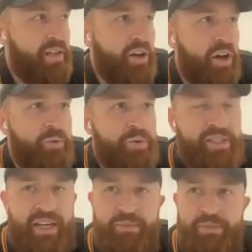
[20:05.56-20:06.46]
And I was
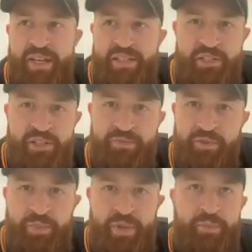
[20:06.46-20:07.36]
getting messages
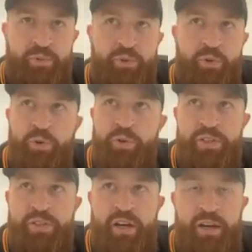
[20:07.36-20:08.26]
from people all
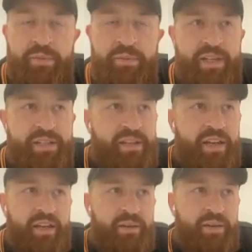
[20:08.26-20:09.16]
the time
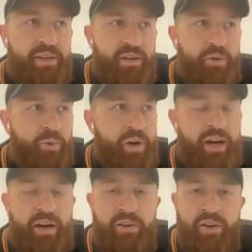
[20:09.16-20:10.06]
saying,
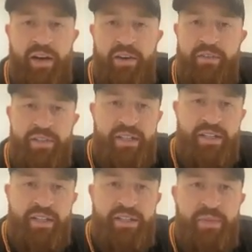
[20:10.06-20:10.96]
wow, I haven't
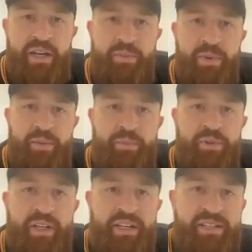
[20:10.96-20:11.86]
seen this many
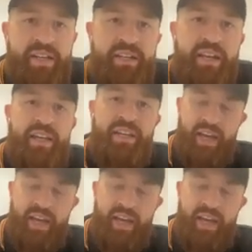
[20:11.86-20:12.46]
people at a Sunday